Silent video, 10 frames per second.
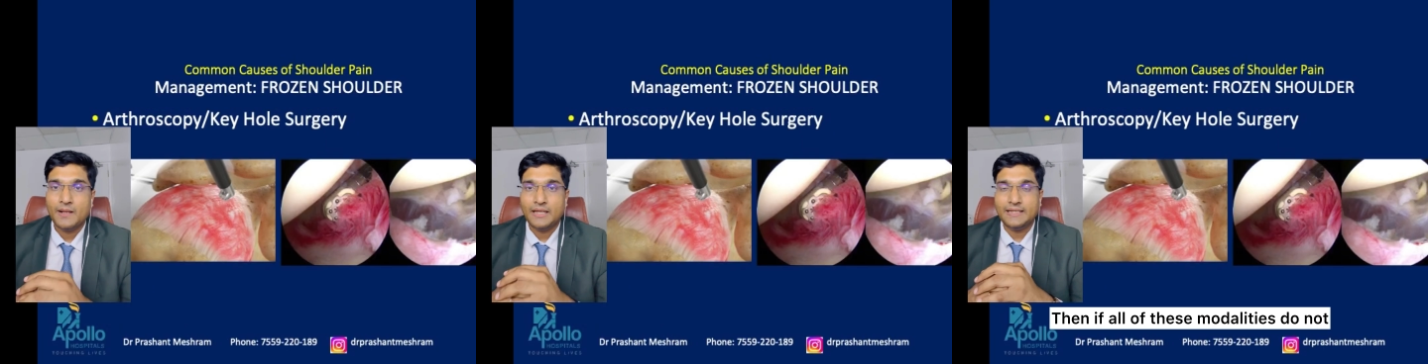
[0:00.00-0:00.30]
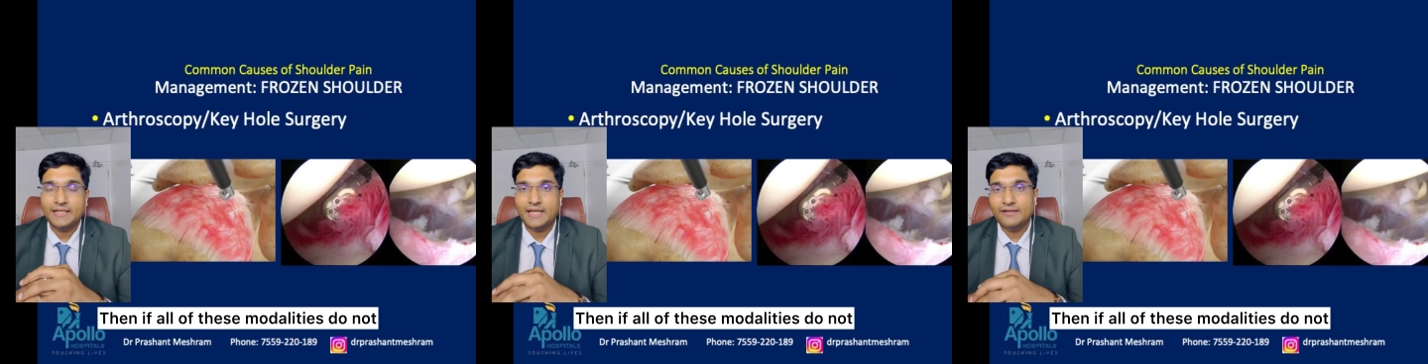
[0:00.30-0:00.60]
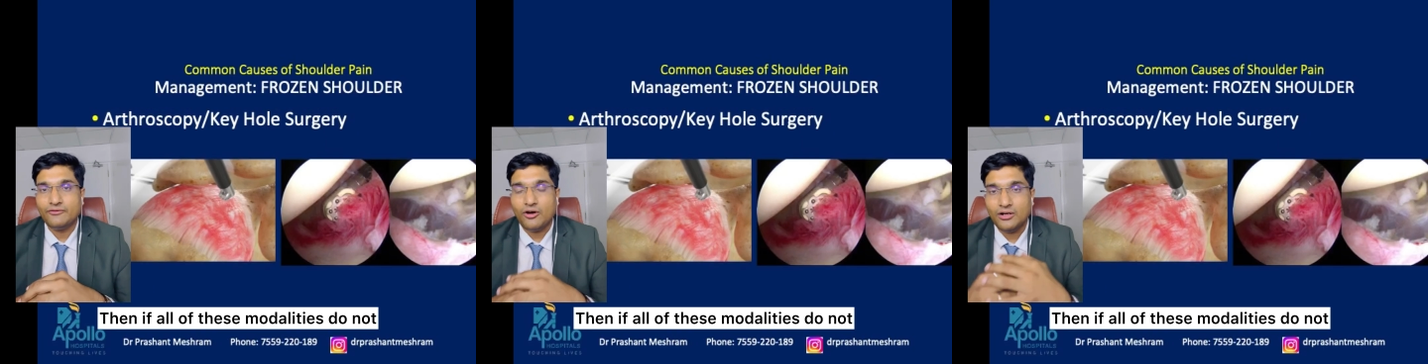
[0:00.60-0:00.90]
Then
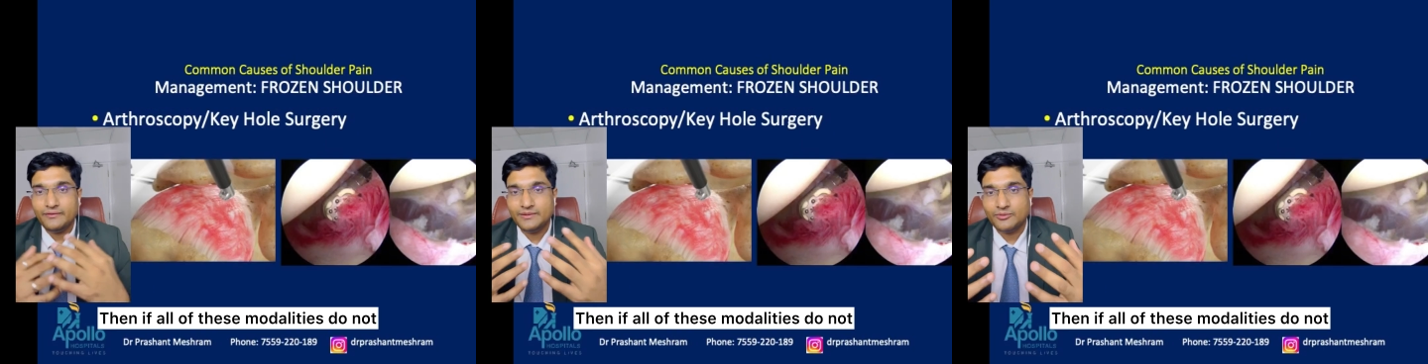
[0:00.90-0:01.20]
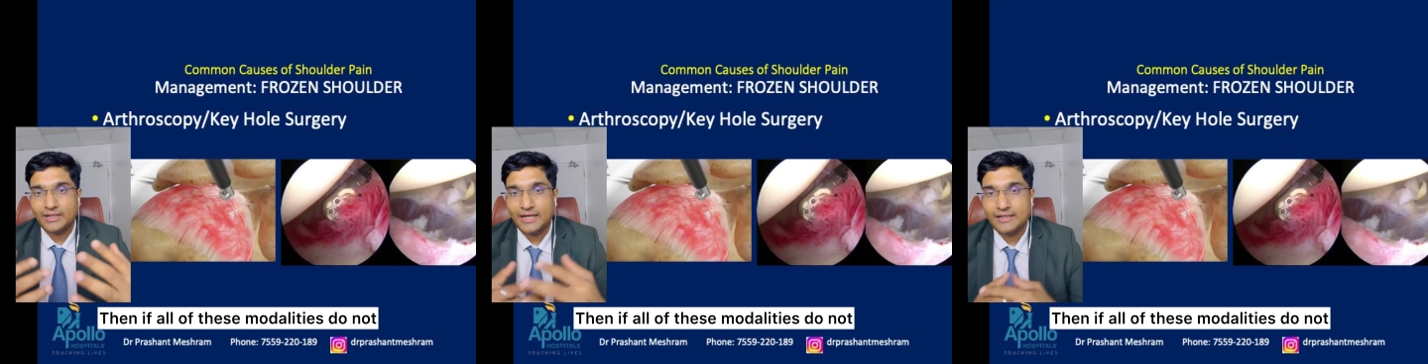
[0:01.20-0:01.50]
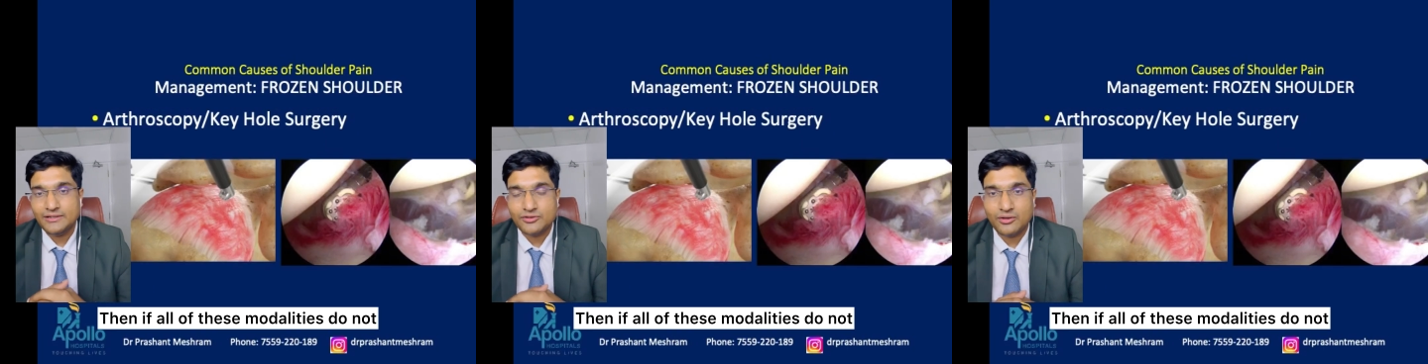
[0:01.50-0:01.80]
if all of these
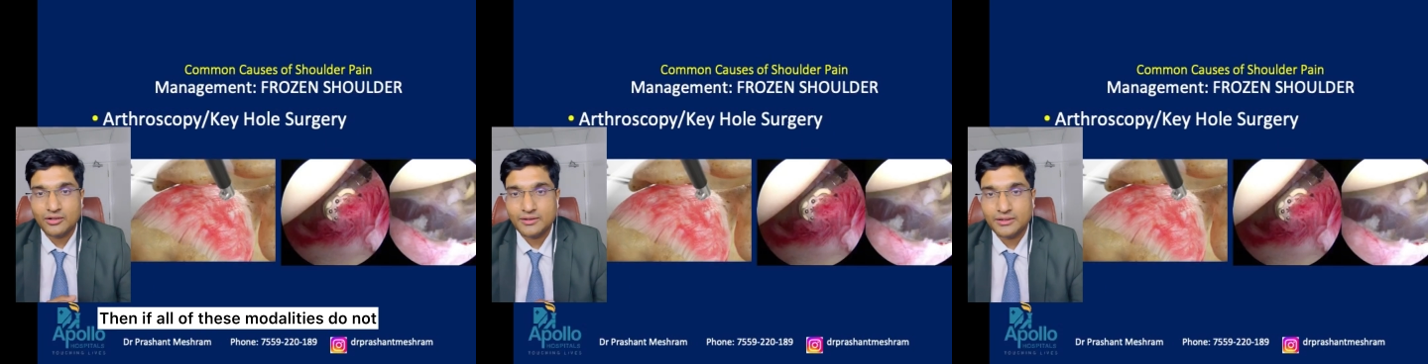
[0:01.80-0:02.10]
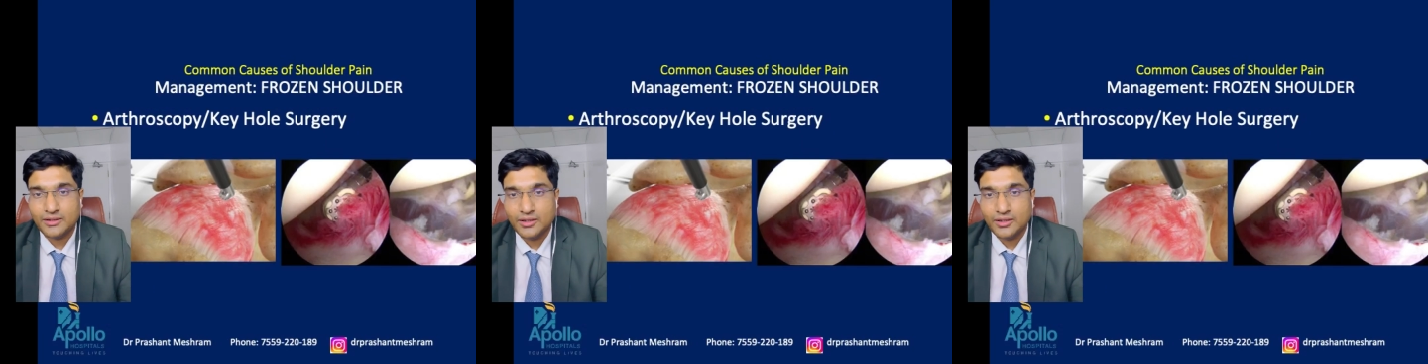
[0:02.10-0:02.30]
modalities do not